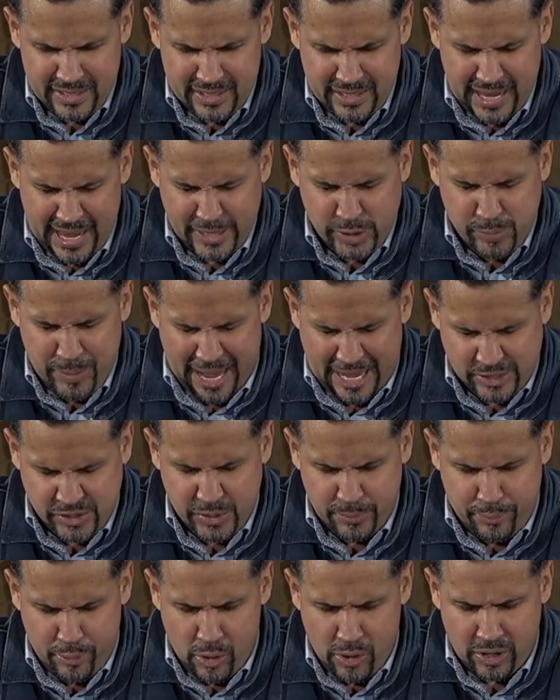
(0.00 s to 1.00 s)
As Pastor
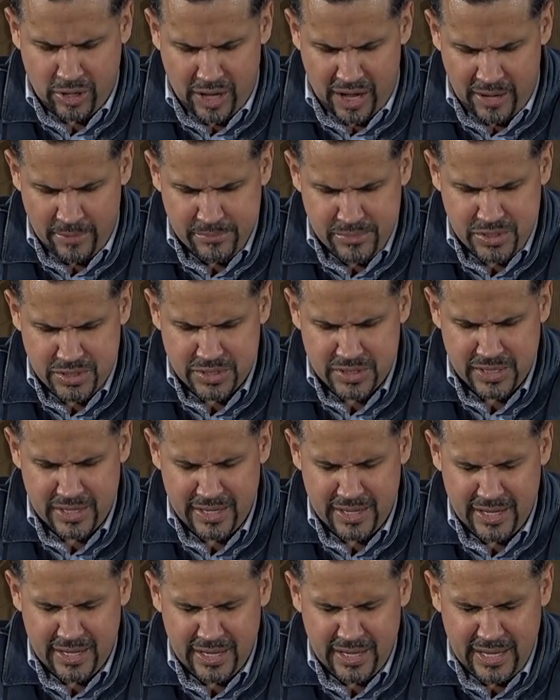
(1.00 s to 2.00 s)
Paul comes
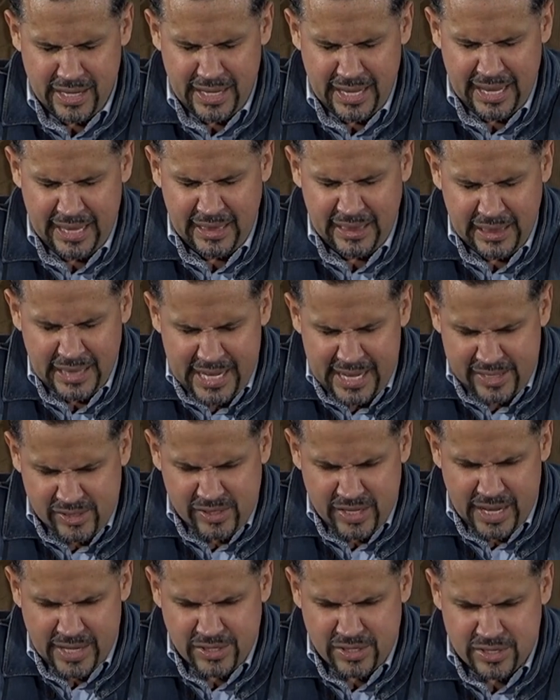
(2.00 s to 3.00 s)
and leads
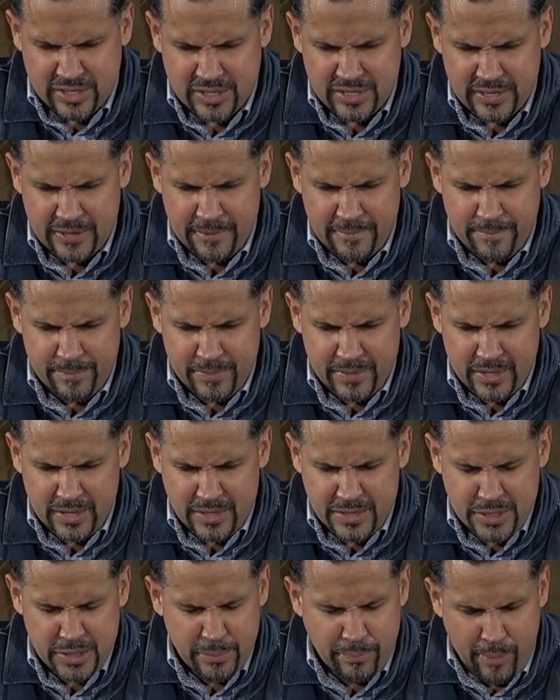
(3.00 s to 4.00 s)
us
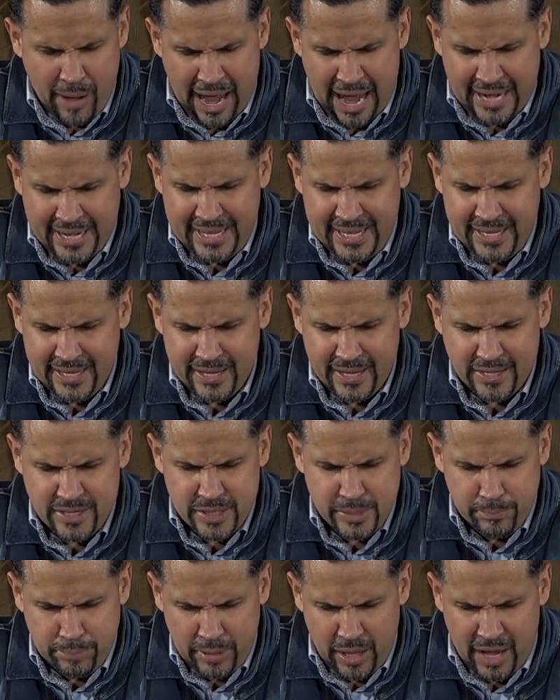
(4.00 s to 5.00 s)
to the body and to the
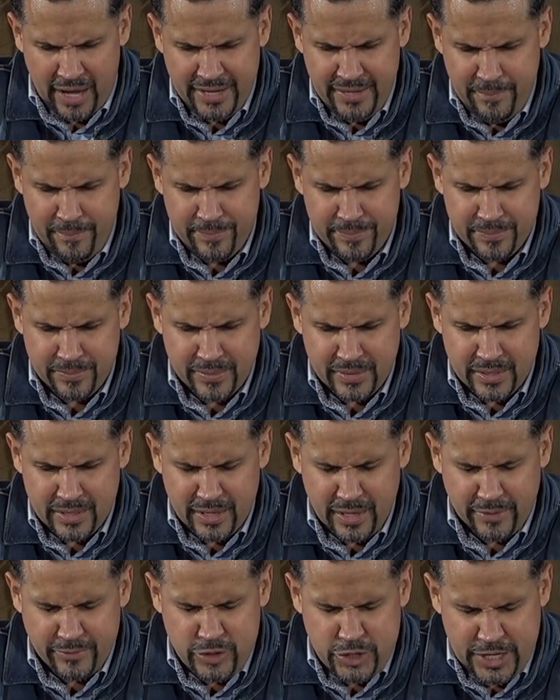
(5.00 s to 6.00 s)
blood
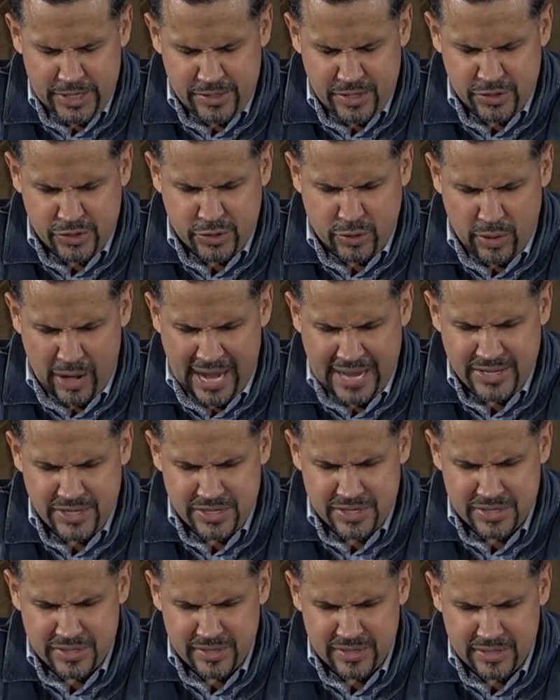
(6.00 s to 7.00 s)
of Jesus
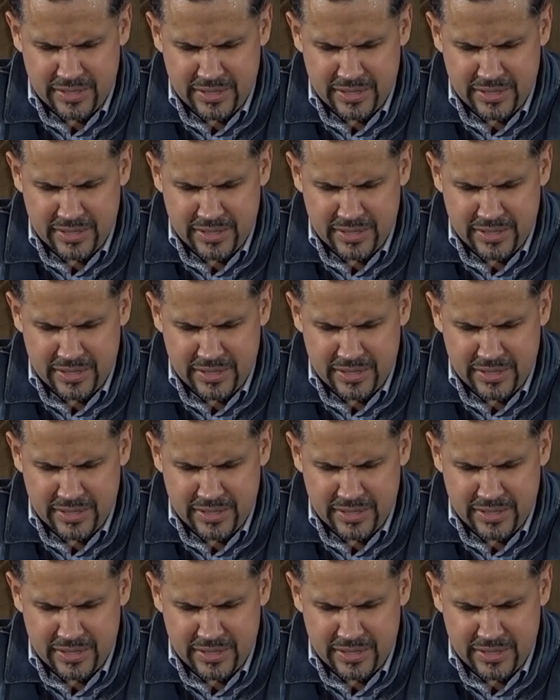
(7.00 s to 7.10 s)
Christ.